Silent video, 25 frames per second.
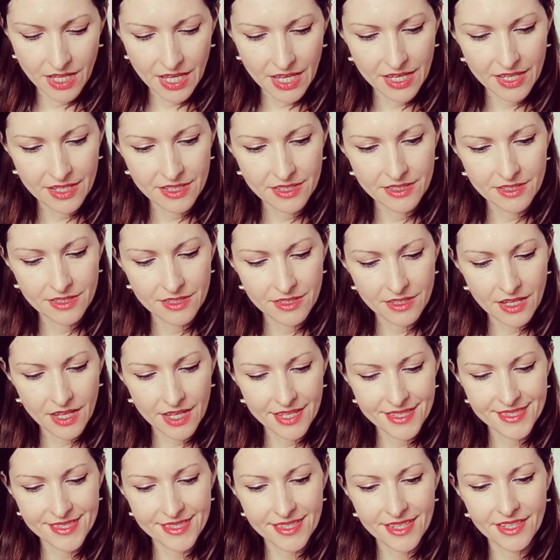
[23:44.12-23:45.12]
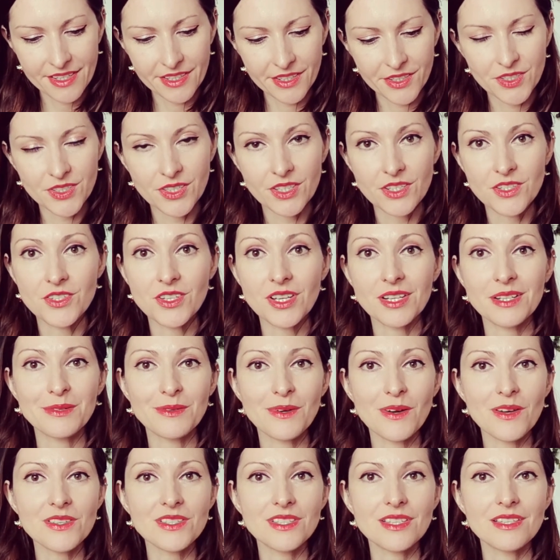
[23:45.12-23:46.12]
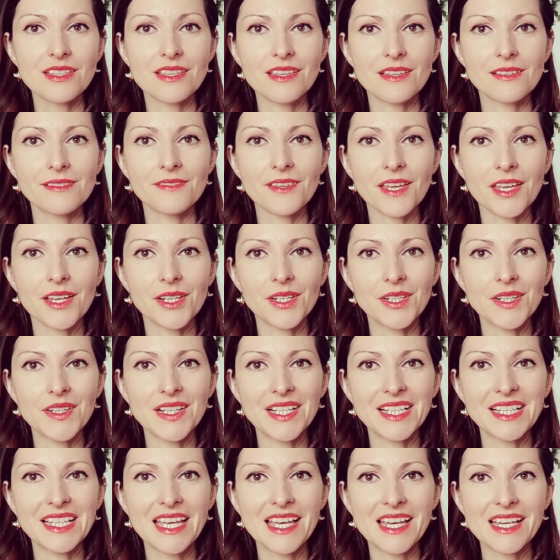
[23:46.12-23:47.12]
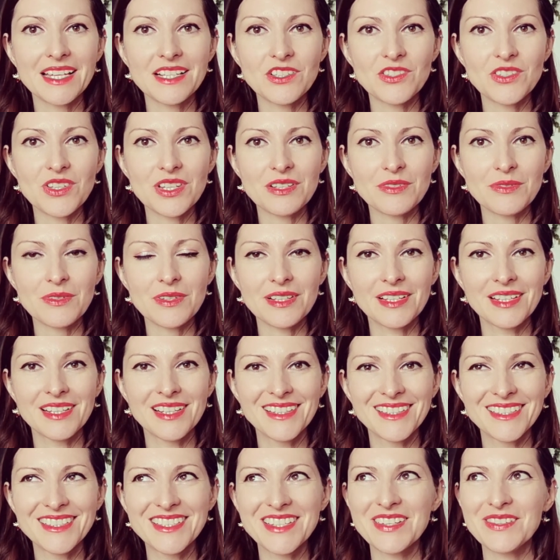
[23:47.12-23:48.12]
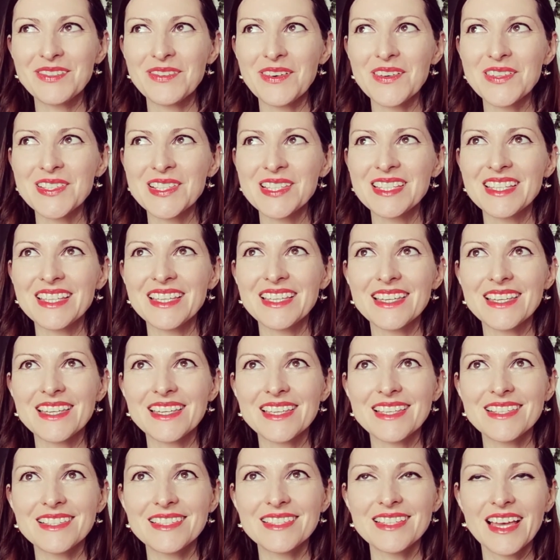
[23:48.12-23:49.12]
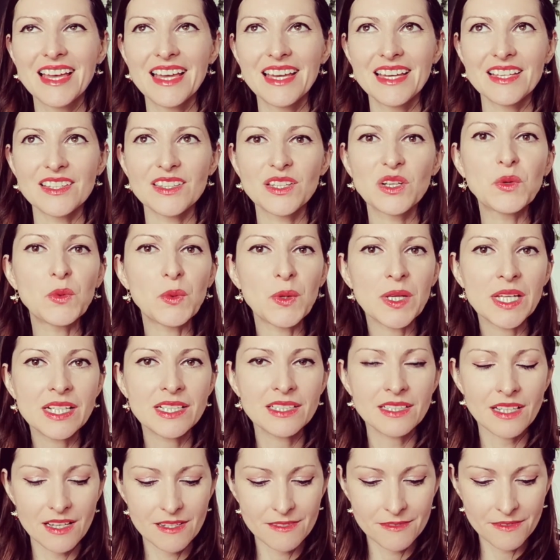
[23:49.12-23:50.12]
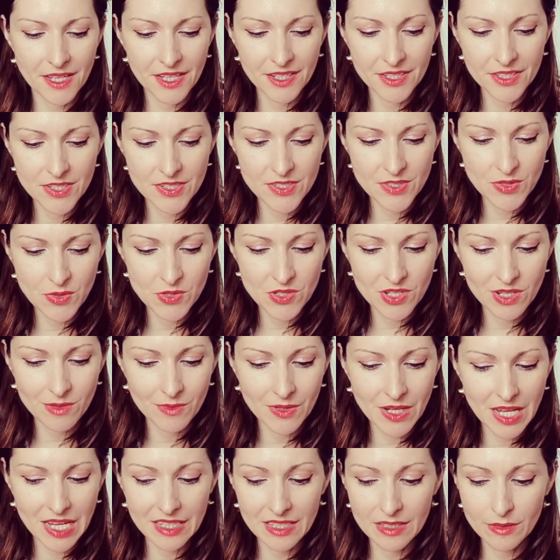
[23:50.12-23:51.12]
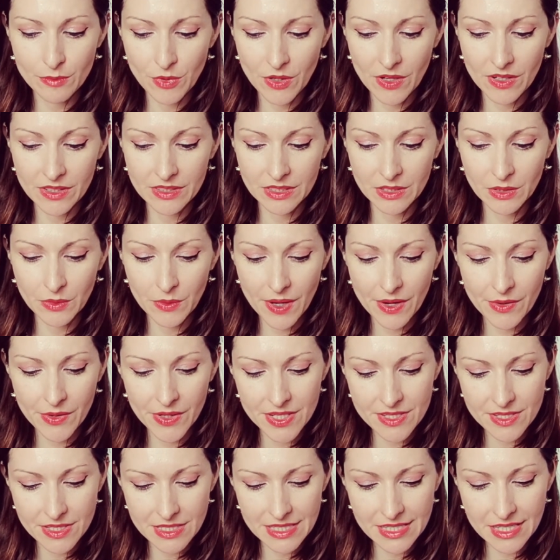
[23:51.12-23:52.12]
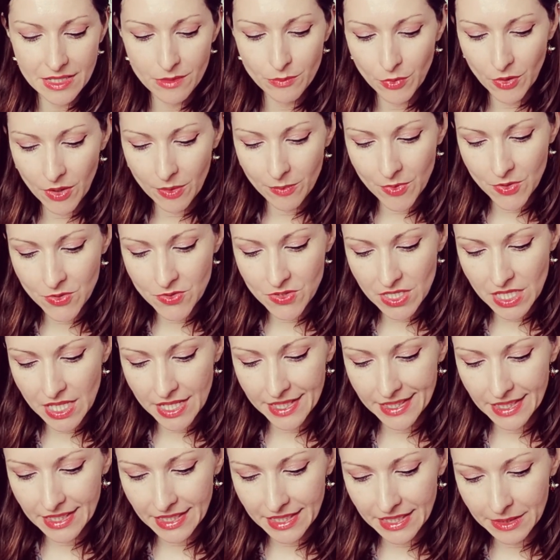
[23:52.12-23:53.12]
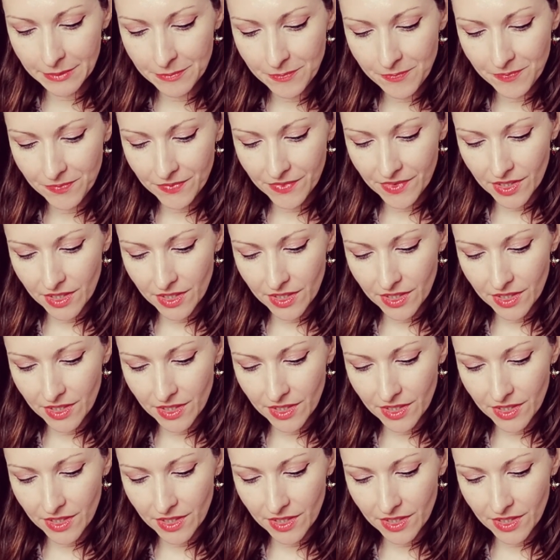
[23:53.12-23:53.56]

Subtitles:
And I see here the generosity of air. Again, generosity is the queen of air, so Gemini, Libra, and Aquarius. Libra most likely.